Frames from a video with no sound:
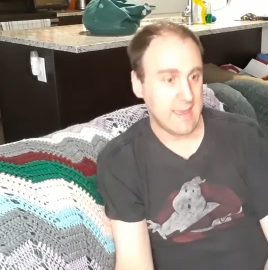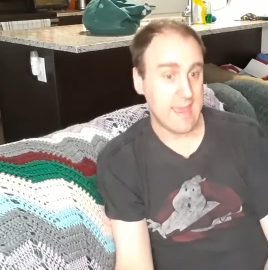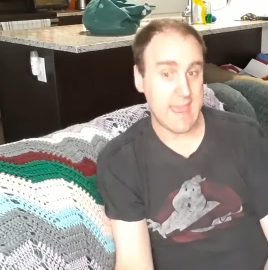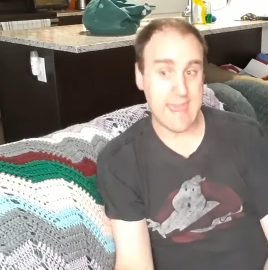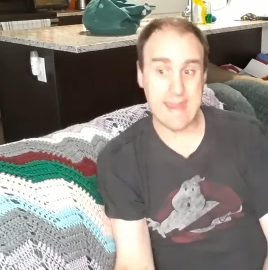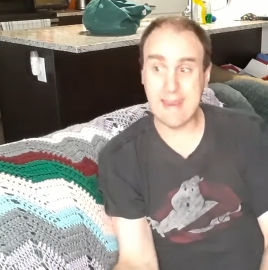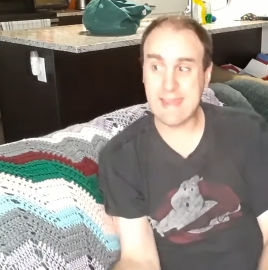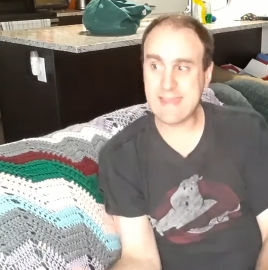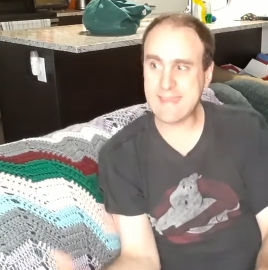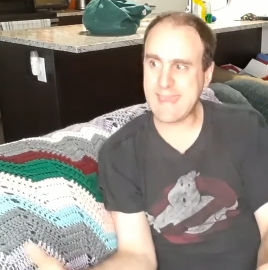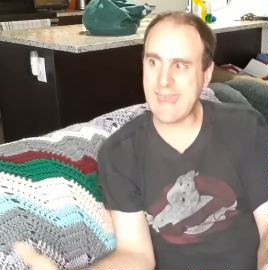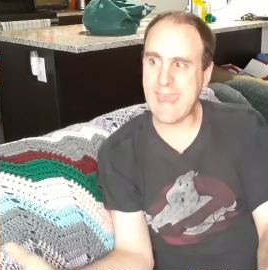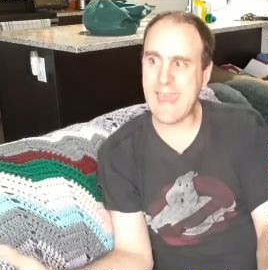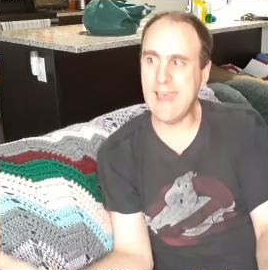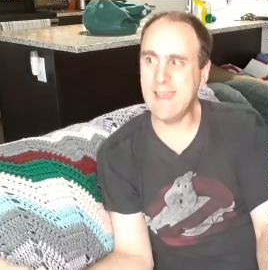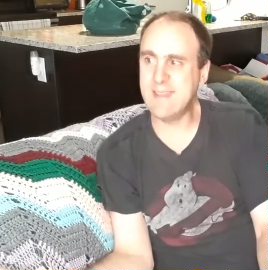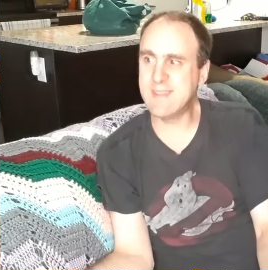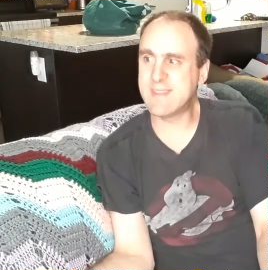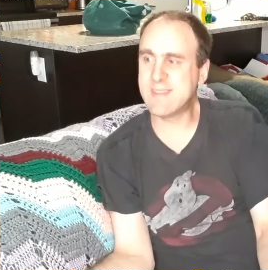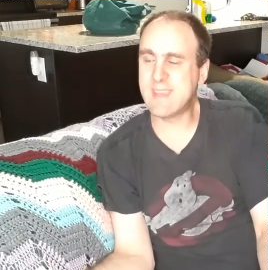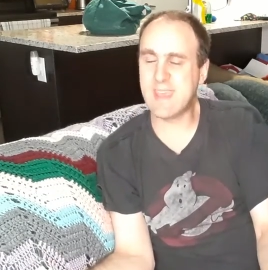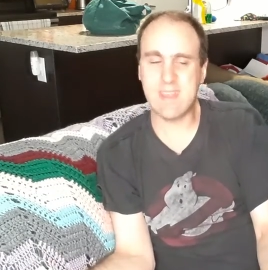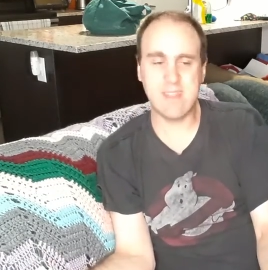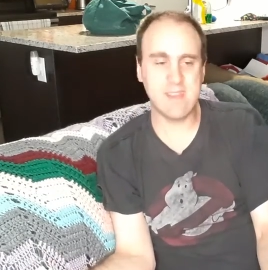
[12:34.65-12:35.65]
And I can't
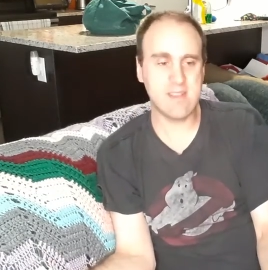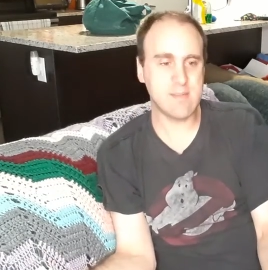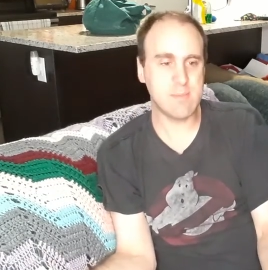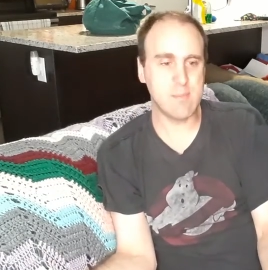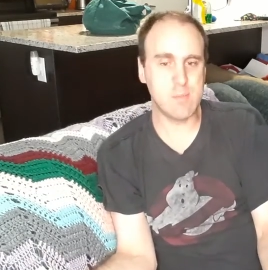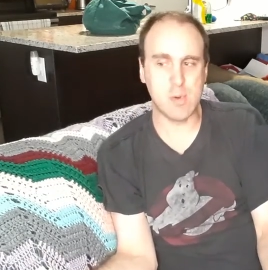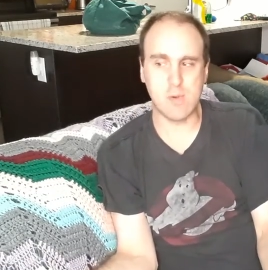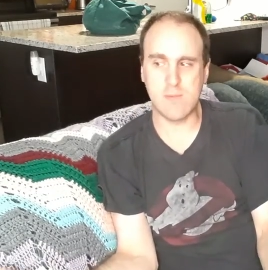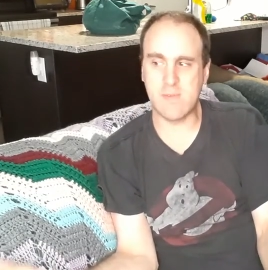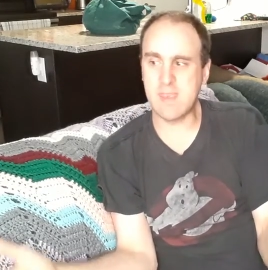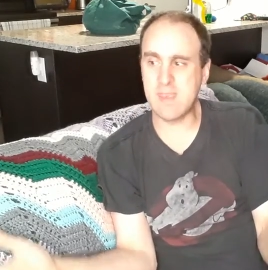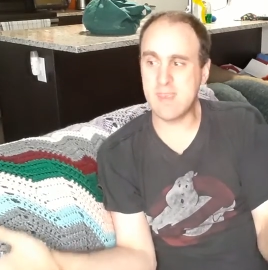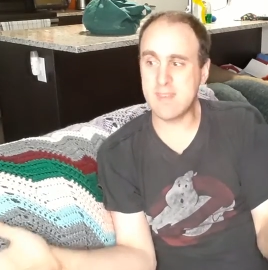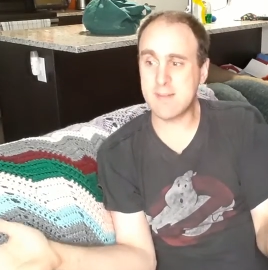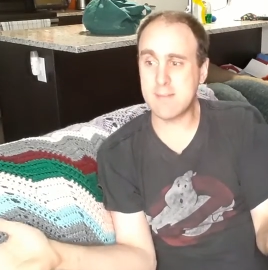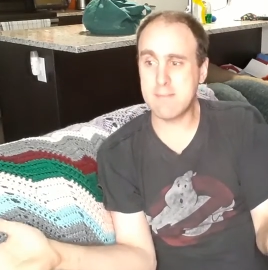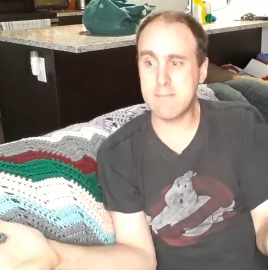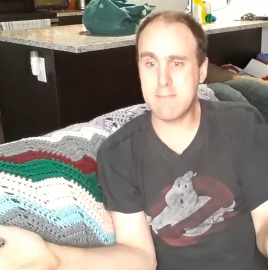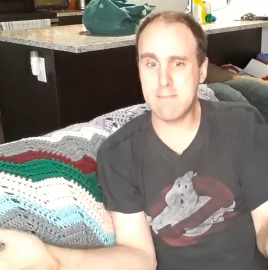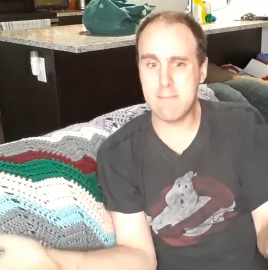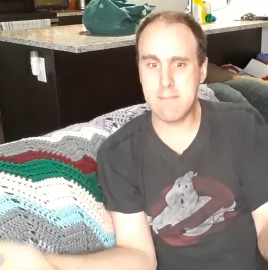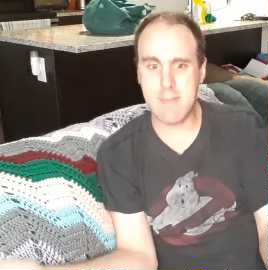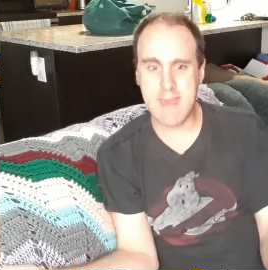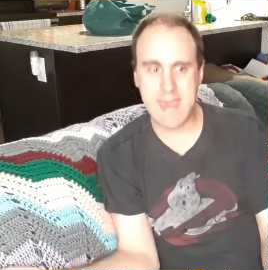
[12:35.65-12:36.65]
say this movie is
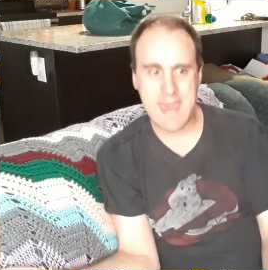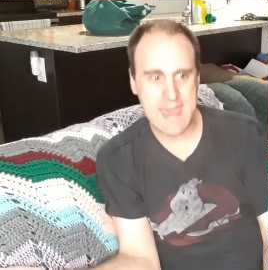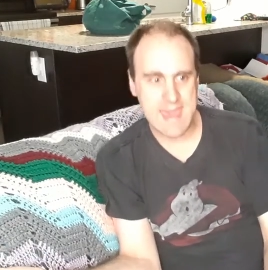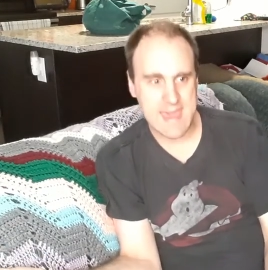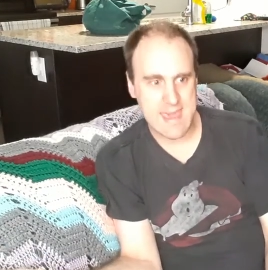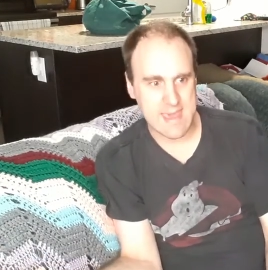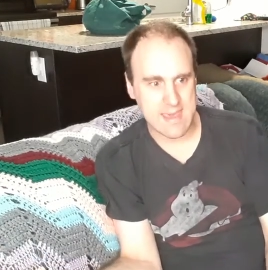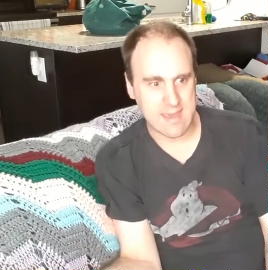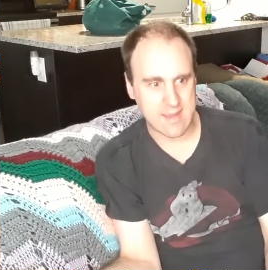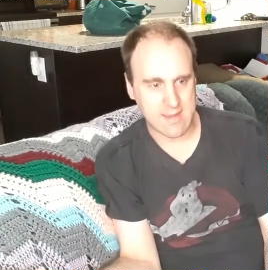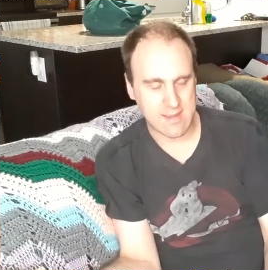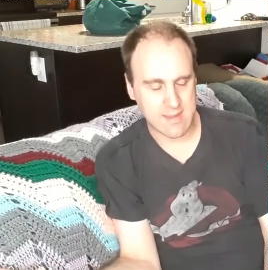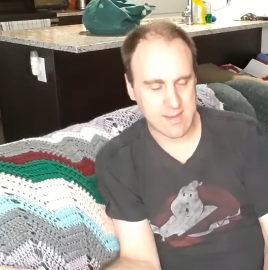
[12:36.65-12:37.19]
meh.